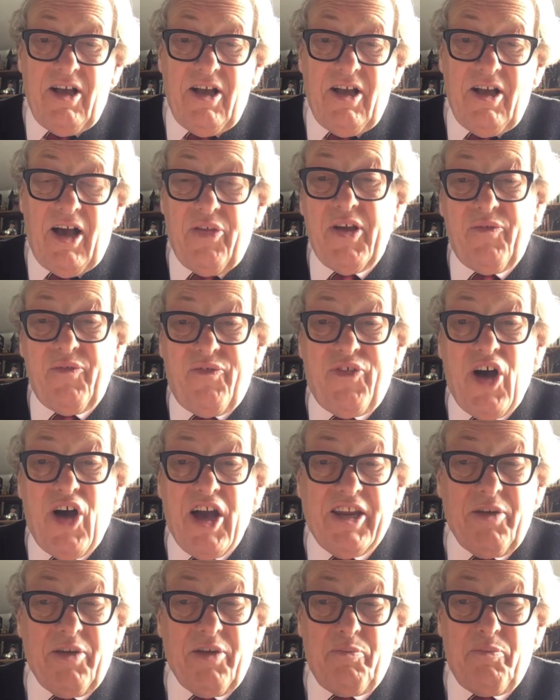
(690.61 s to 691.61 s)
I think
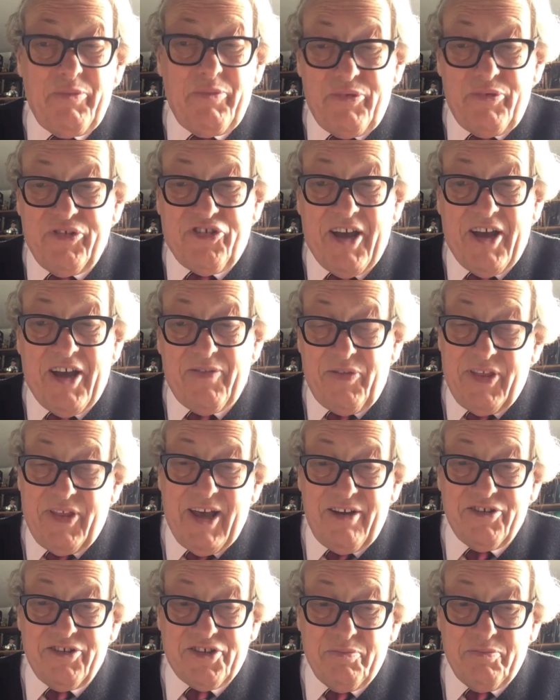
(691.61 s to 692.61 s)
fining people
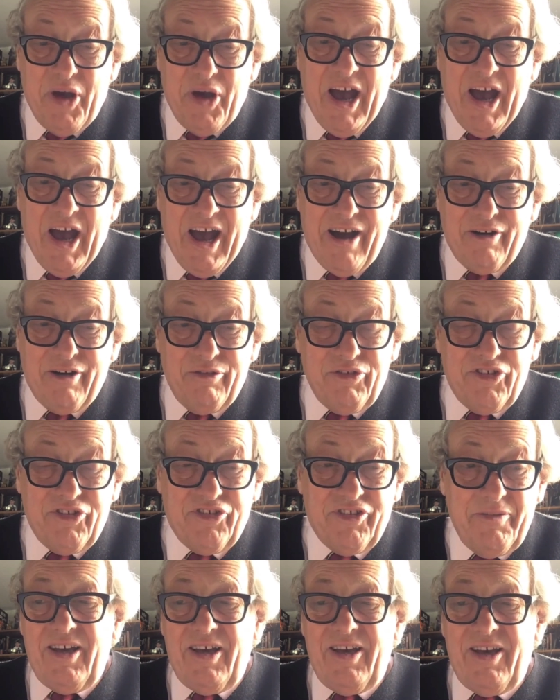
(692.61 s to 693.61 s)

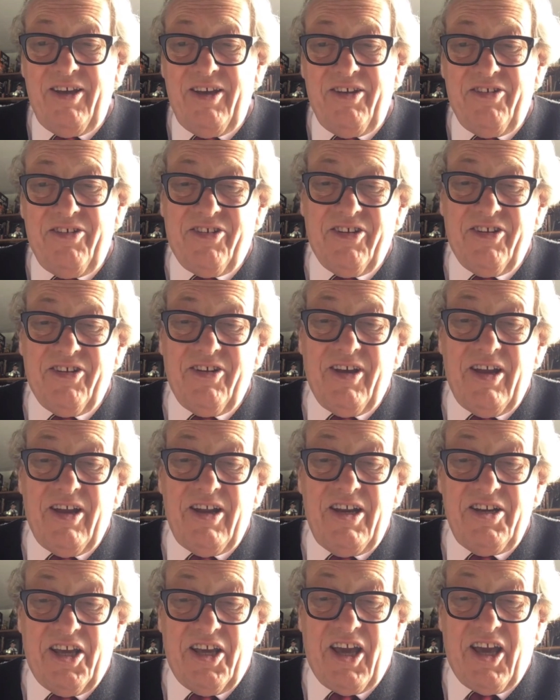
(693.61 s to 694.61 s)
£10,000 is an
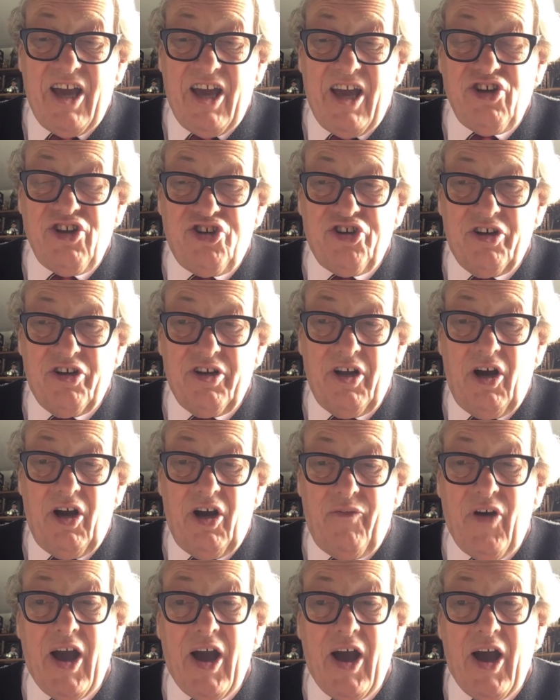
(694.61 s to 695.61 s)
indication
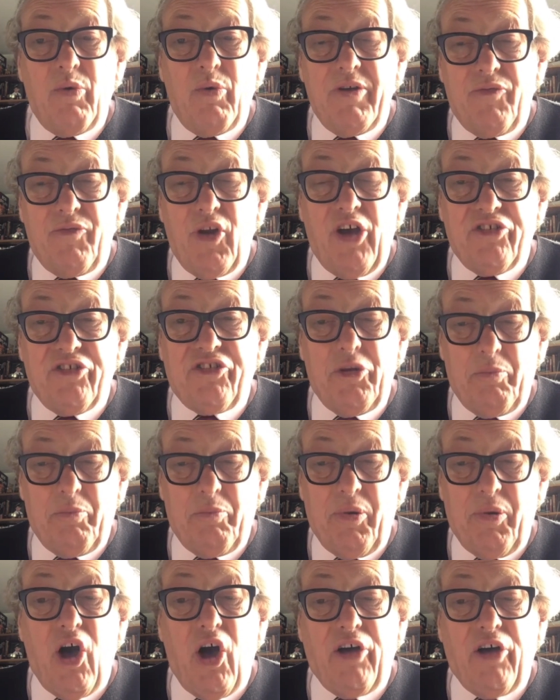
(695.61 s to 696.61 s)
of how we've lost the
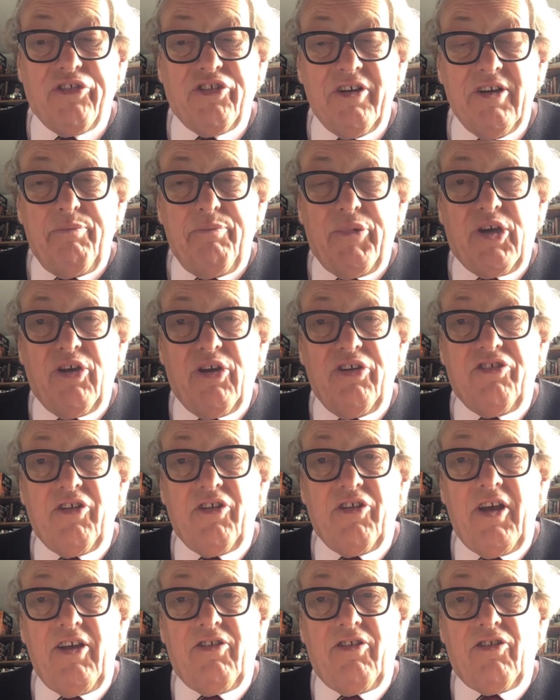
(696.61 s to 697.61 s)
plot, because
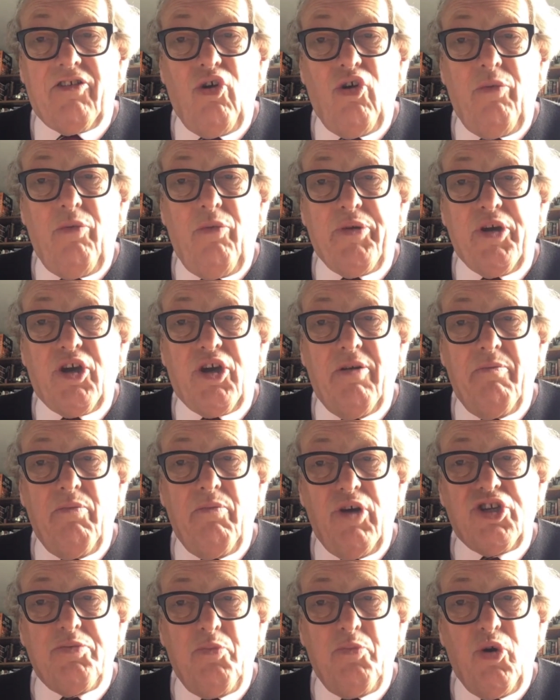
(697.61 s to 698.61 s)
it's all become
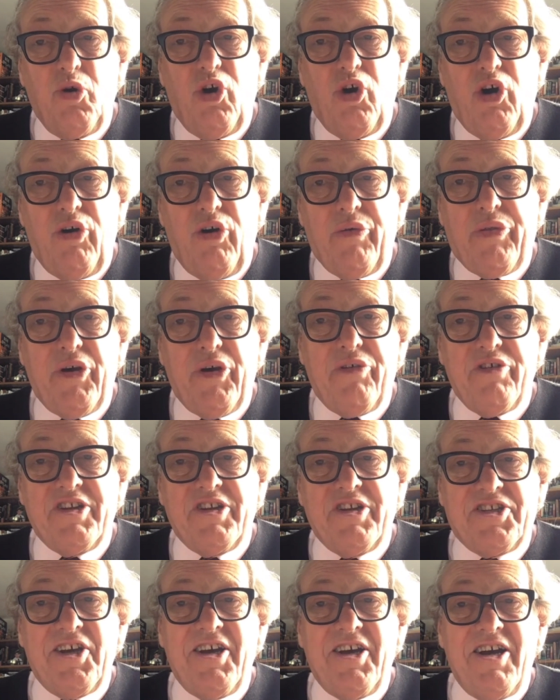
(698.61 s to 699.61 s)
much more
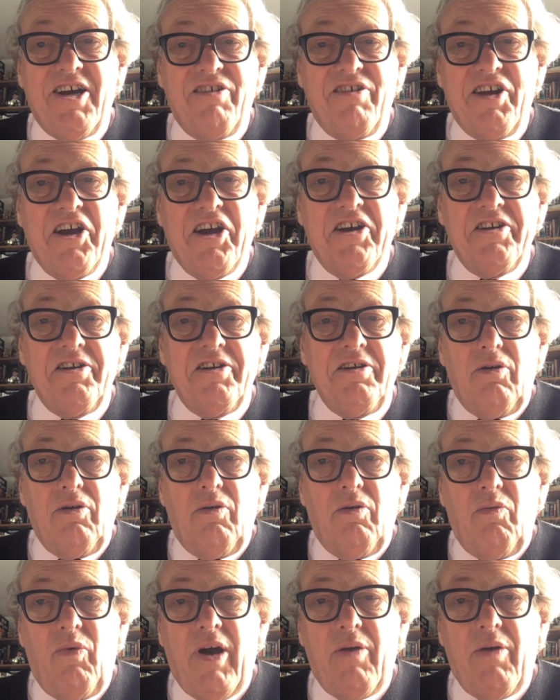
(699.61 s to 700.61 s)
authoritarian
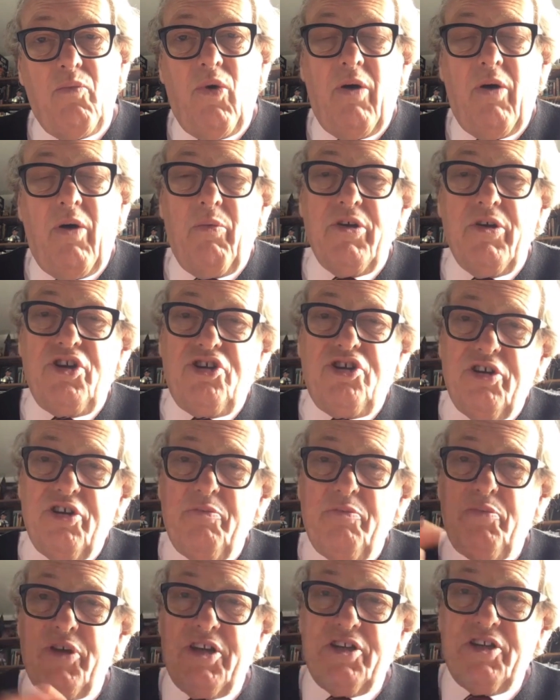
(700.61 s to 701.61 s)
when what we should
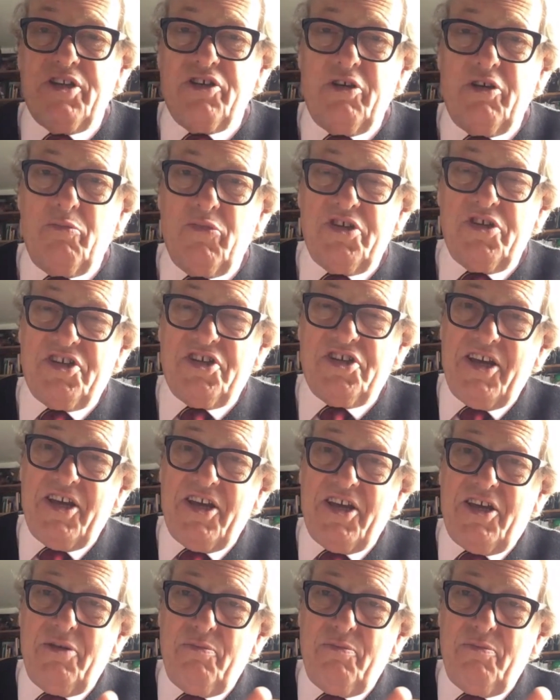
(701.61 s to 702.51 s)
have been doing was taking